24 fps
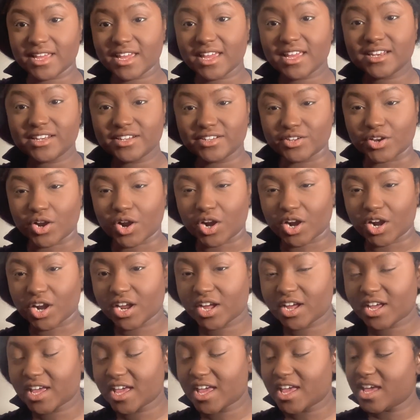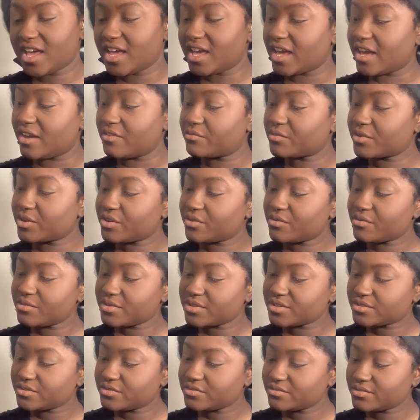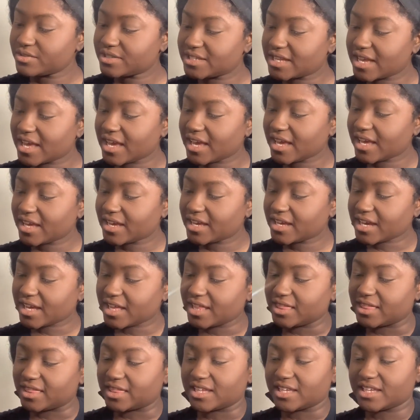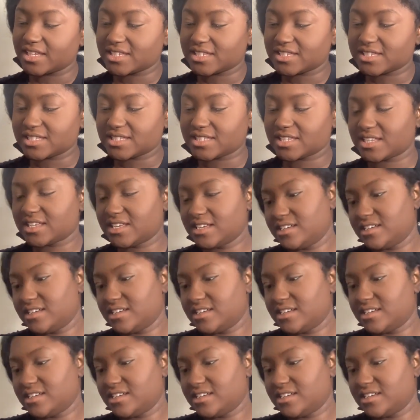in dark. And we're going to take this,